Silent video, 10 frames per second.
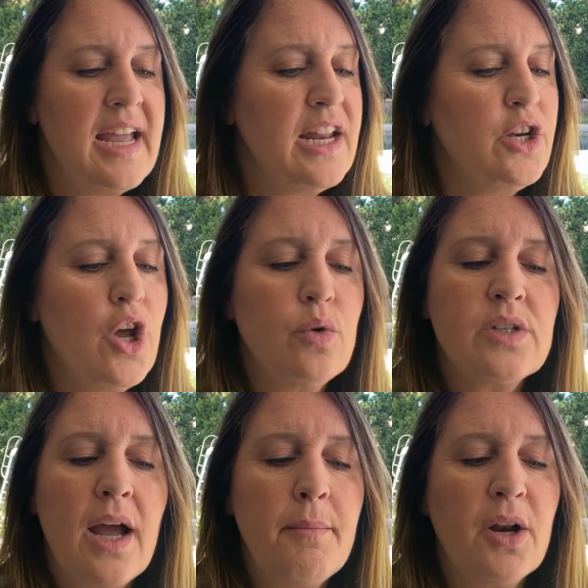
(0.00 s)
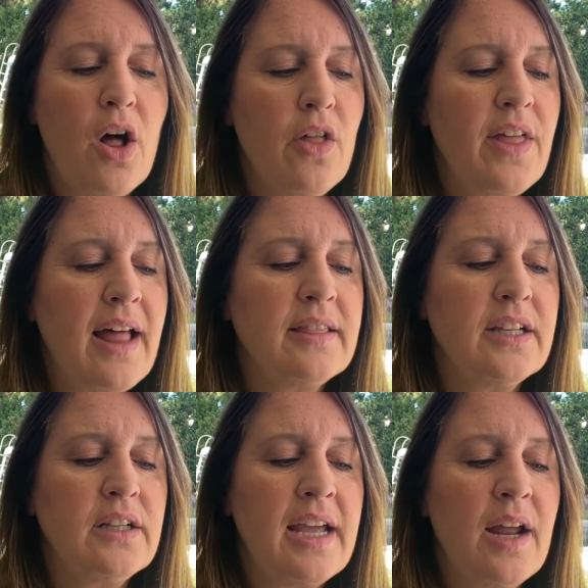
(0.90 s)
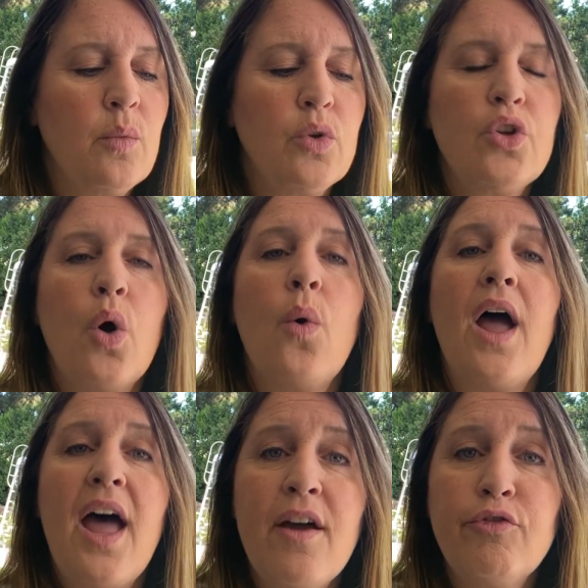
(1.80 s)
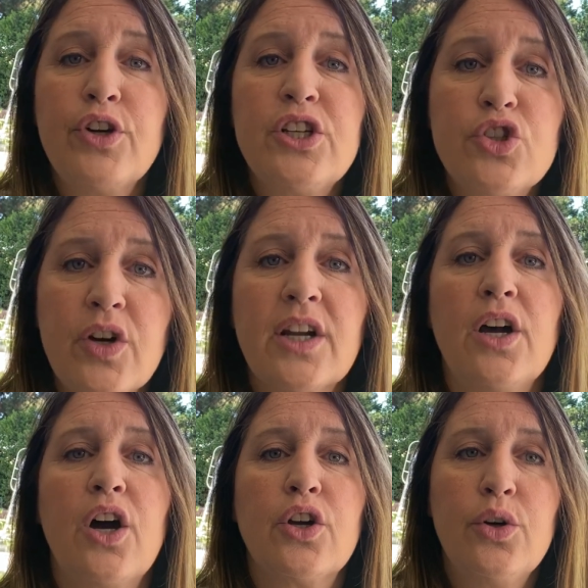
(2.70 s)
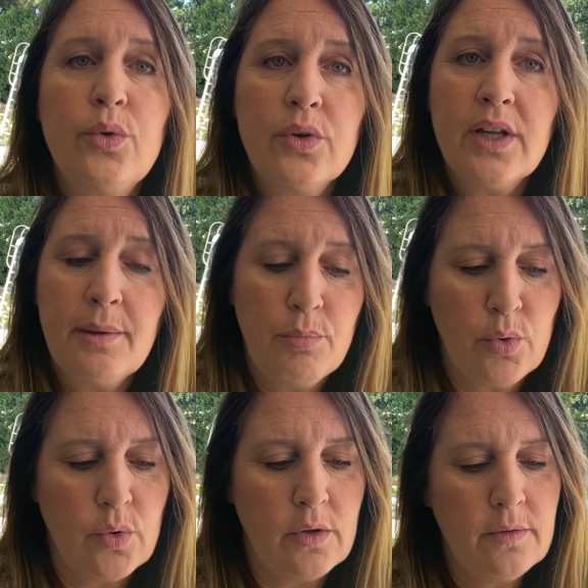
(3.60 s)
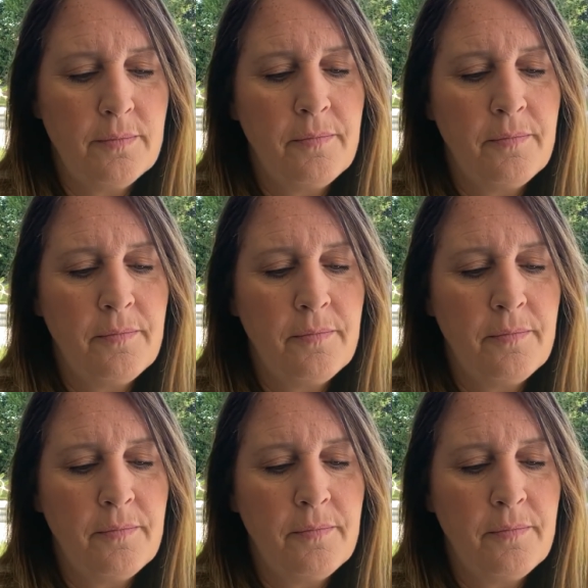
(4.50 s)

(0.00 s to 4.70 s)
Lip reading: In no time at all, that little Ann will know every trick a coon can pull.